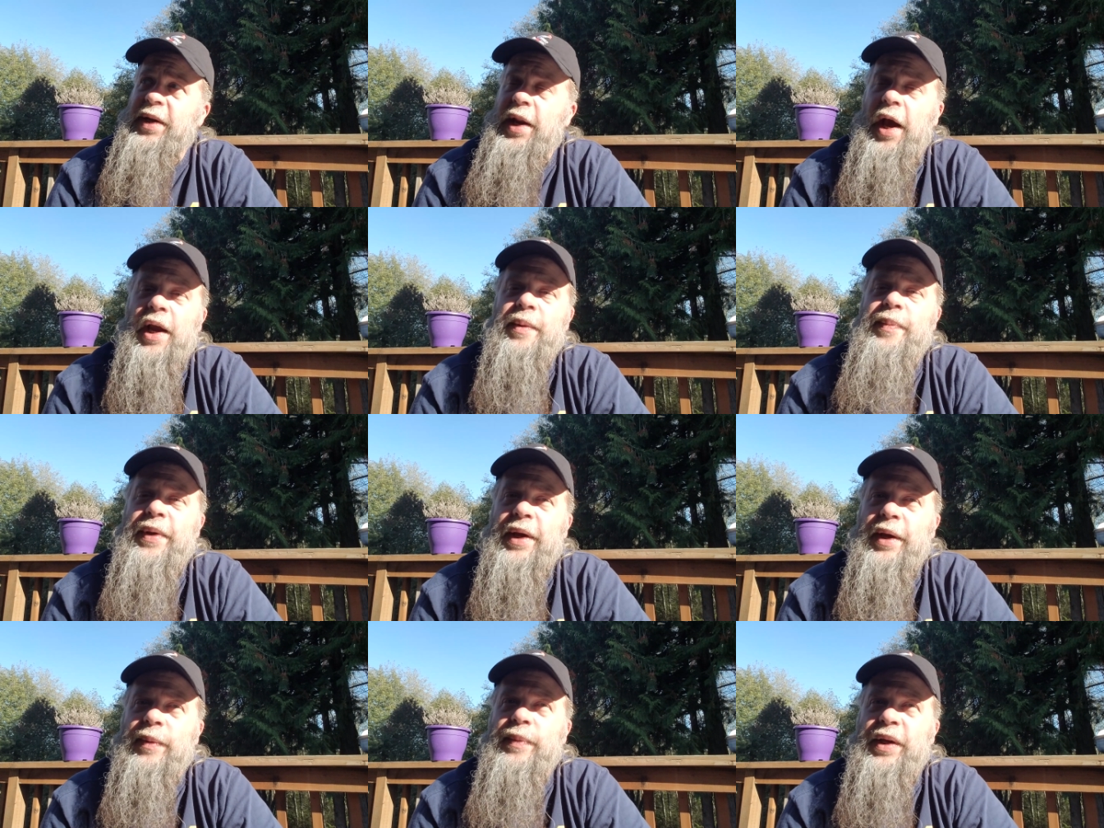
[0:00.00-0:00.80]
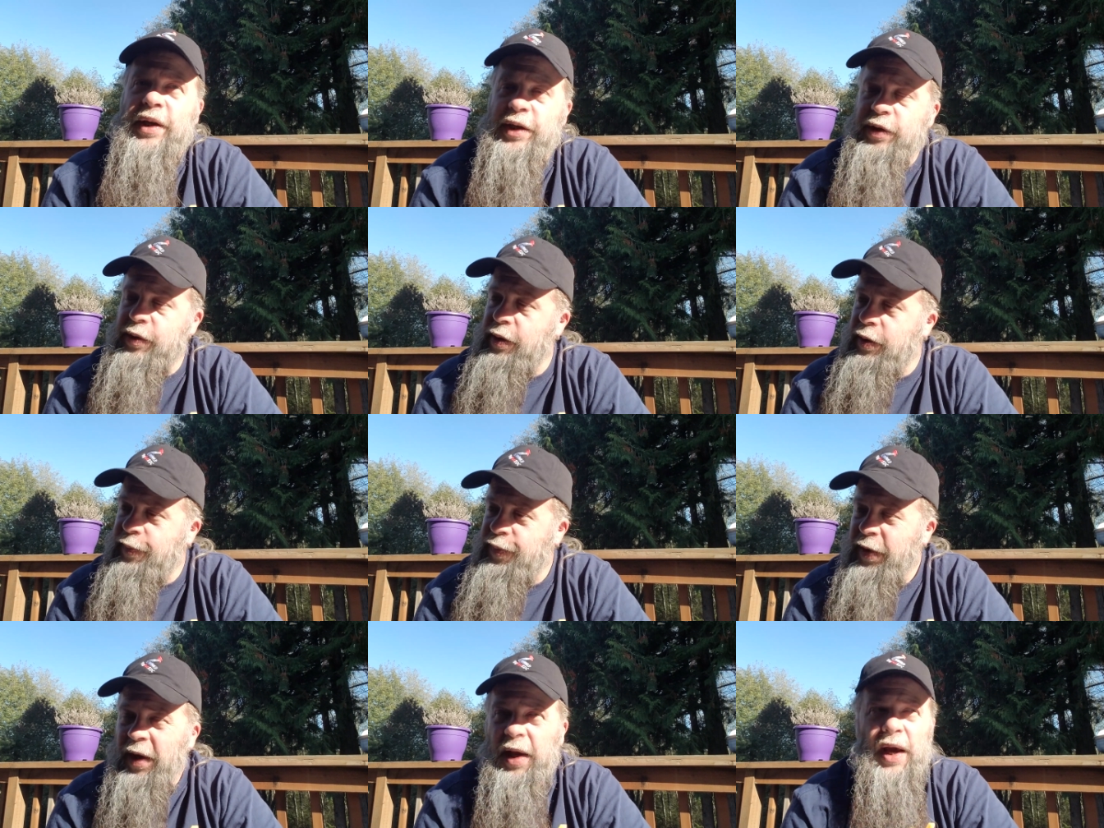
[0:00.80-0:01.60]
9 p.m. Eastern.
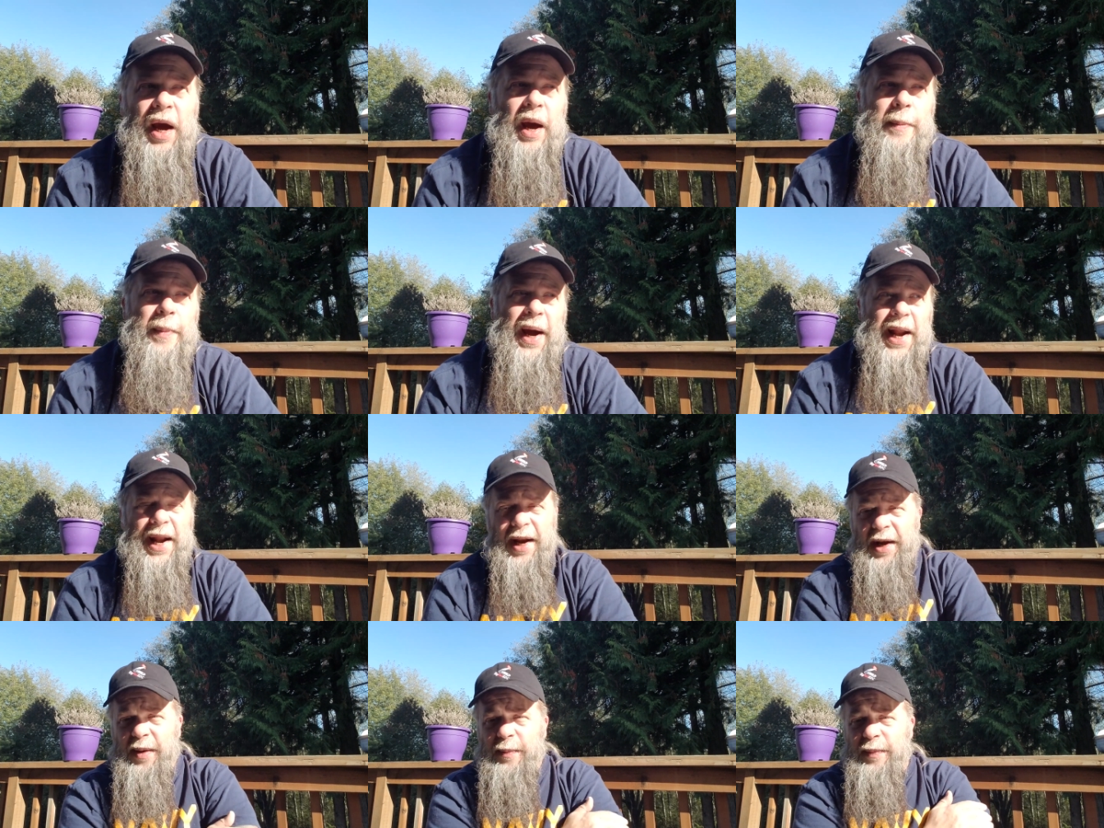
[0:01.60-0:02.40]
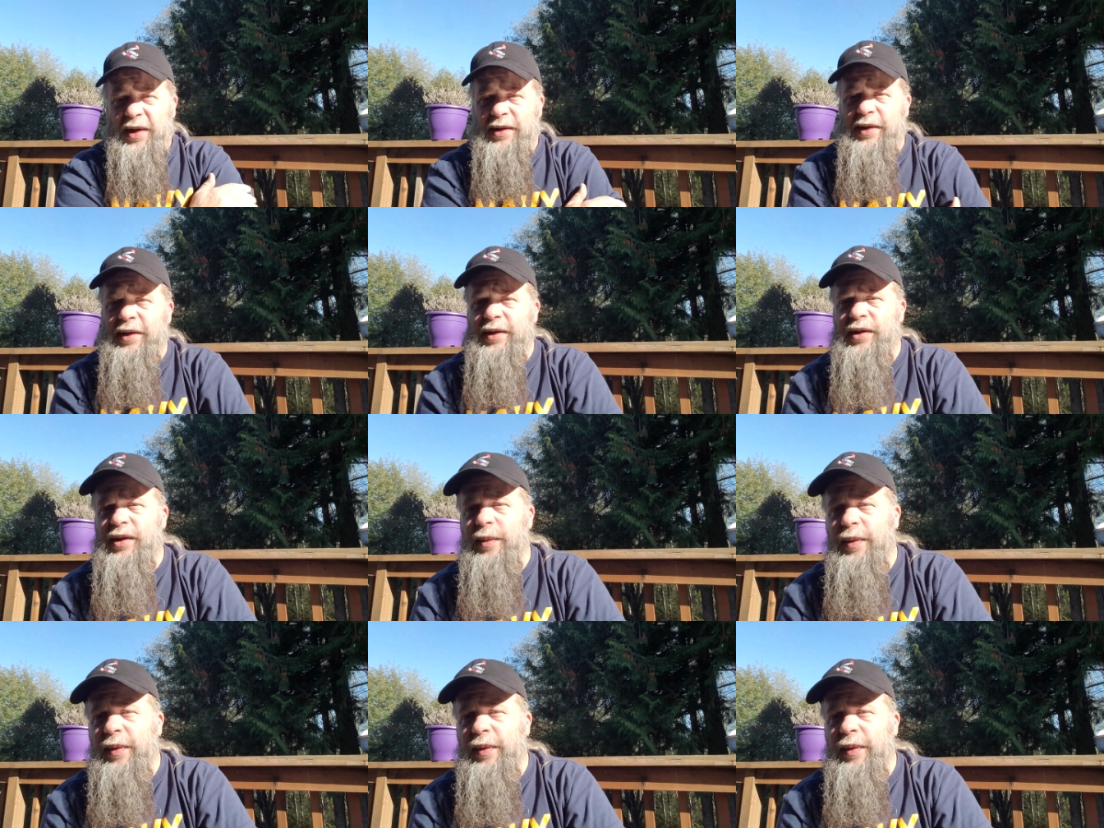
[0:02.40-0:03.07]
I might end up missing some